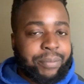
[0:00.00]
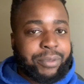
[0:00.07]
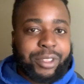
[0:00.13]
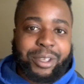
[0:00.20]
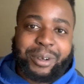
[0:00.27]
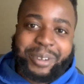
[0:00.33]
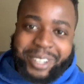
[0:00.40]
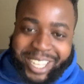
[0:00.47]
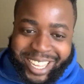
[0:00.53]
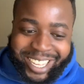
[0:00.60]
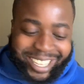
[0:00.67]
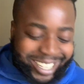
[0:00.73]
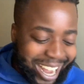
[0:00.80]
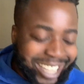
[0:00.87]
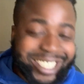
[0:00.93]
yo,
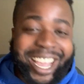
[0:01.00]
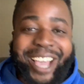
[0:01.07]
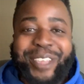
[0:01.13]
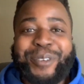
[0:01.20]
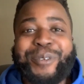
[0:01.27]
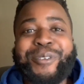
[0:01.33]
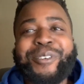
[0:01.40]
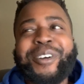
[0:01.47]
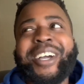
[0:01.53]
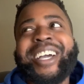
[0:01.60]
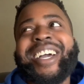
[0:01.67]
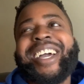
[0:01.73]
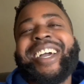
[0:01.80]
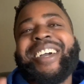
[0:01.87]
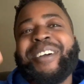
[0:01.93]
that's how you
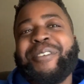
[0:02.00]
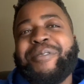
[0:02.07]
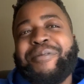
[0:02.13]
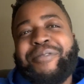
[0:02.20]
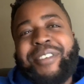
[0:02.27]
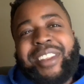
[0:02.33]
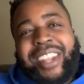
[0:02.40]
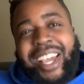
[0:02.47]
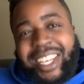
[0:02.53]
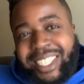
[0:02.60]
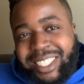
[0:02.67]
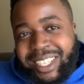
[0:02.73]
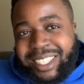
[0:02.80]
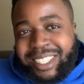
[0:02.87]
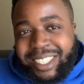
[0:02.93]
finesse
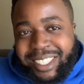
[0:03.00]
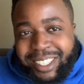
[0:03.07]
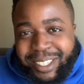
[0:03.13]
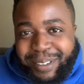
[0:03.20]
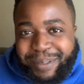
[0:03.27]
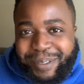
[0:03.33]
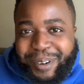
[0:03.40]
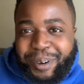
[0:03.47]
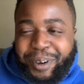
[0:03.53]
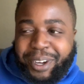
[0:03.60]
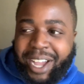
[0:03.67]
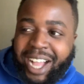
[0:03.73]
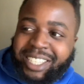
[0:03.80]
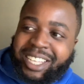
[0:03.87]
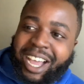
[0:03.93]
the system, or
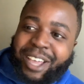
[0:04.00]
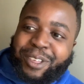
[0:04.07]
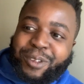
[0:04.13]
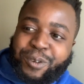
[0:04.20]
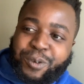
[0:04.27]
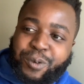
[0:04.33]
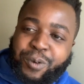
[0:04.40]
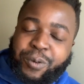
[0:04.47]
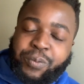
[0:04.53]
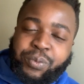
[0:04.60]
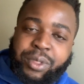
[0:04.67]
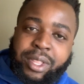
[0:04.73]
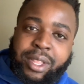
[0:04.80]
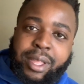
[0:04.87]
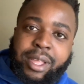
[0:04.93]
that's how you
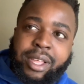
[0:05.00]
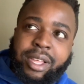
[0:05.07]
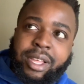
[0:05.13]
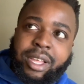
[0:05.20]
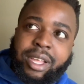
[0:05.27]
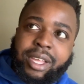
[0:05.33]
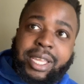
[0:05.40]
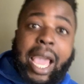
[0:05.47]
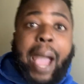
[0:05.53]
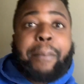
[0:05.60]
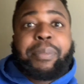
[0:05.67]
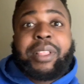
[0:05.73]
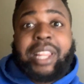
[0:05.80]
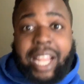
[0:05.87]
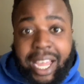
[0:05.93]

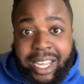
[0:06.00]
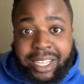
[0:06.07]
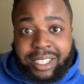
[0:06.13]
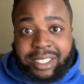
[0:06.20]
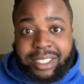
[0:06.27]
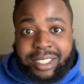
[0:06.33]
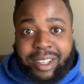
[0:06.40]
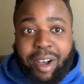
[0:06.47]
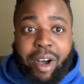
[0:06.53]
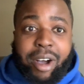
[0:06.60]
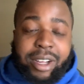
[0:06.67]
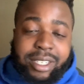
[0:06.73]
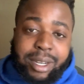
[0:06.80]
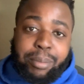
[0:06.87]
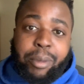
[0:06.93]
capitalize
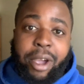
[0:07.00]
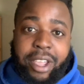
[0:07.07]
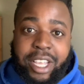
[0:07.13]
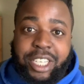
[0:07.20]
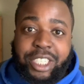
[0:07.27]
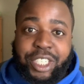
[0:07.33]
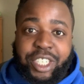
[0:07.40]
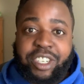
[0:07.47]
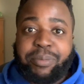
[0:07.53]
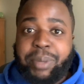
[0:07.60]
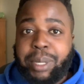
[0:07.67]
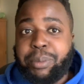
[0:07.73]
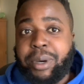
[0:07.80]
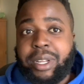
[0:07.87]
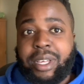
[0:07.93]
on the market share of
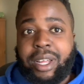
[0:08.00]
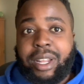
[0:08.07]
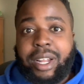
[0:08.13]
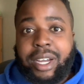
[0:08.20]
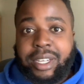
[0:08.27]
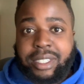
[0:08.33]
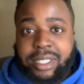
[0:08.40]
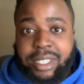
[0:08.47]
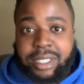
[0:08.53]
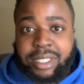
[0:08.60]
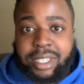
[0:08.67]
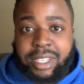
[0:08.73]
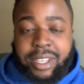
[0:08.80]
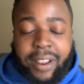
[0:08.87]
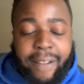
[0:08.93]
make money online,
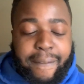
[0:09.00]
essentially.